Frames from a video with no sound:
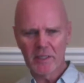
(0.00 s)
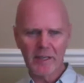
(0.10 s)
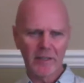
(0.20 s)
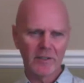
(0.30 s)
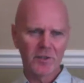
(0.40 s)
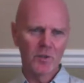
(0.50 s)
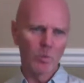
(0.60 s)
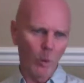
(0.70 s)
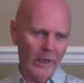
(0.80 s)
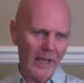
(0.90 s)
can I choose
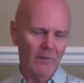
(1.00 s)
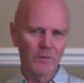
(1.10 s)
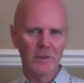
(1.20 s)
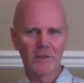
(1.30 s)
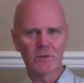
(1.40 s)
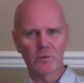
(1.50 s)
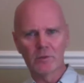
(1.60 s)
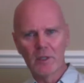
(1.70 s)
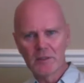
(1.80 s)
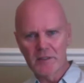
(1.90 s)
one advert, or
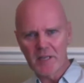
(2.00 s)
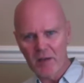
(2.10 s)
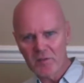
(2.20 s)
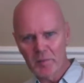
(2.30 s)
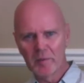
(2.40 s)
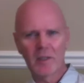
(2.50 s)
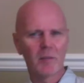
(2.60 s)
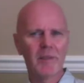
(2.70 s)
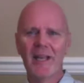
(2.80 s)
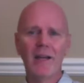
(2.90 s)
does it have to be, it can
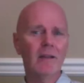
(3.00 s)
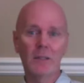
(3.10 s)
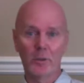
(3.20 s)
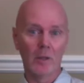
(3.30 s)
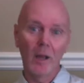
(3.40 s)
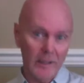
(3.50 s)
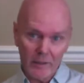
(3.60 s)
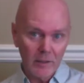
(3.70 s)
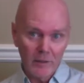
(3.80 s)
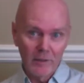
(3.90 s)
be anything you
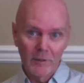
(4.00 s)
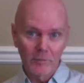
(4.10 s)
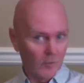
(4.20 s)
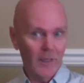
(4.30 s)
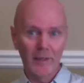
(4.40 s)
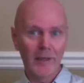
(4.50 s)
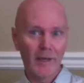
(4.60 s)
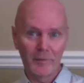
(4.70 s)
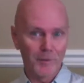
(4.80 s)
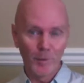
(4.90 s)
like, really
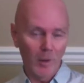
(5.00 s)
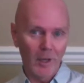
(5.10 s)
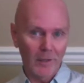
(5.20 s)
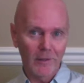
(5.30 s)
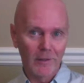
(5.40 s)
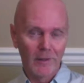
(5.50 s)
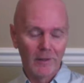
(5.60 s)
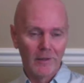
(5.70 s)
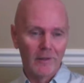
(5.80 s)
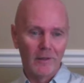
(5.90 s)
anything you like.
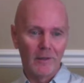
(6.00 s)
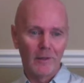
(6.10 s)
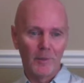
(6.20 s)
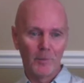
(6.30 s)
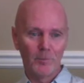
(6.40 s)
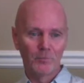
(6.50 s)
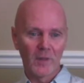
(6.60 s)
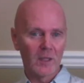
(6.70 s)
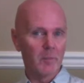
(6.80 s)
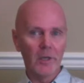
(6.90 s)
It
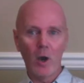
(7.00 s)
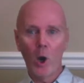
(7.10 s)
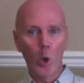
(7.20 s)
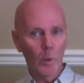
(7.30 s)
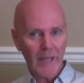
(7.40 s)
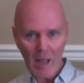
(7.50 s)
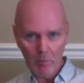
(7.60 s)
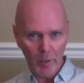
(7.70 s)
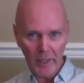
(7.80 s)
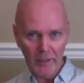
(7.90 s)
can be a whole
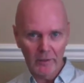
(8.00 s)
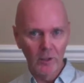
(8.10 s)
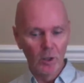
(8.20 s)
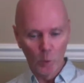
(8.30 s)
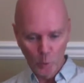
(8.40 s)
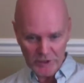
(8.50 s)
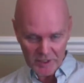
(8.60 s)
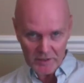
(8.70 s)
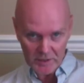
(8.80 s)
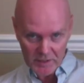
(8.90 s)
campaign or
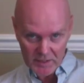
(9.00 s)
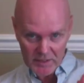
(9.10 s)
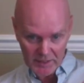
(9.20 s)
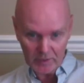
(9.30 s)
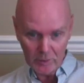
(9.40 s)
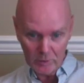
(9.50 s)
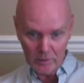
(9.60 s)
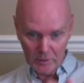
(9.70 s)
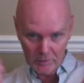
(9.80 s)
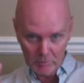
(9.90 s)
just a
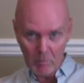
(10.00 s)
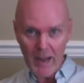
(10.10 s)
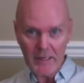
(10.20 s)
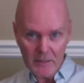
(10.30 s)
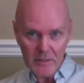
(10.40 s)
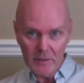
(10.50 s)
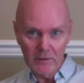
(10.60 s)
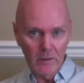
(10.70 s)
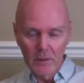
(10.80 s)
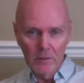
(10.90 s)
single magazine,
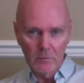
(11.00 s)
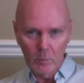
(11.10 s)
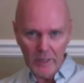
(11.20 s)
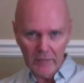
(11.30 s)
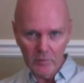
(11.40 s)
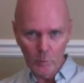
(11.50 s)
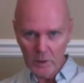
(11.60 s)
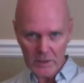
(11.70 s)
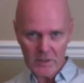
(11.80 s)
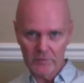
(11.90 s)
whatever
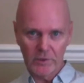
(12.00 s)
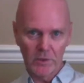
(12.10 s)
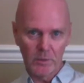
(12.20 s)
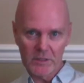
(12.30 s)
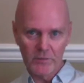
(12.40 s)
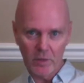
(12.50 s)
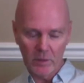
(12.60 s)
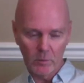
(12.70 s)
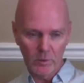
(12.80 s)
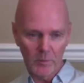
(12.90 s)
works for you is fine
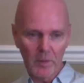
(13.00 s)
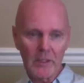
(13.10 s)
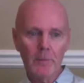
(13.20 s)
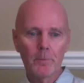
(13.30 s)
with me.